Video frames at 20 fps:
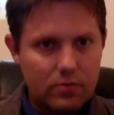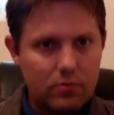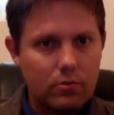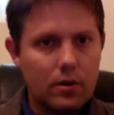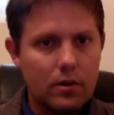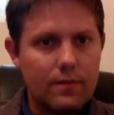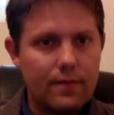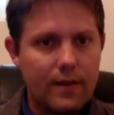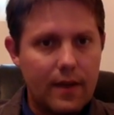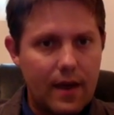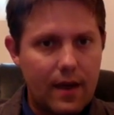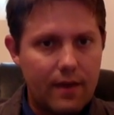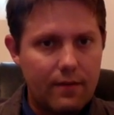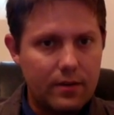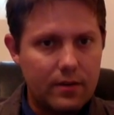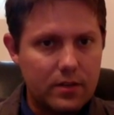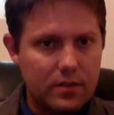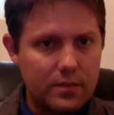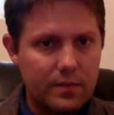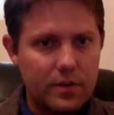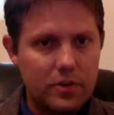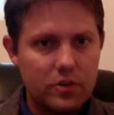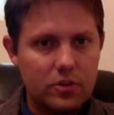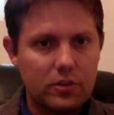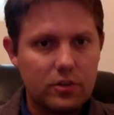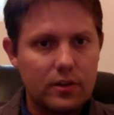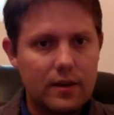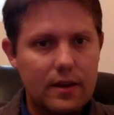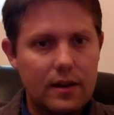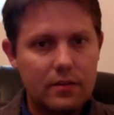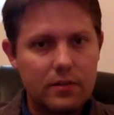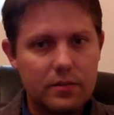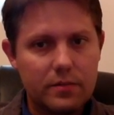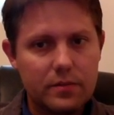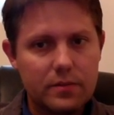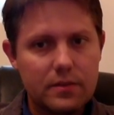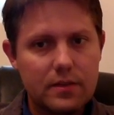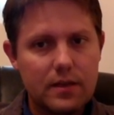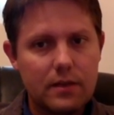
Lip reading: or if I have any special announcements,